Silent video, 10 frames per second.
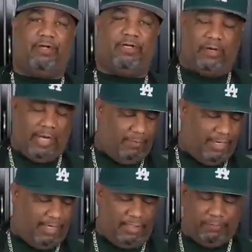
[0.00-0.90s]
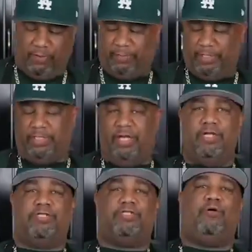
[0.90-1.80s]
but you know, like making these pork butts,
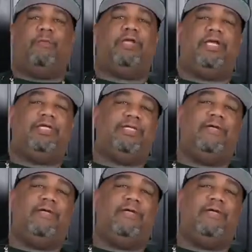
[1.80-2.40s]
super easy.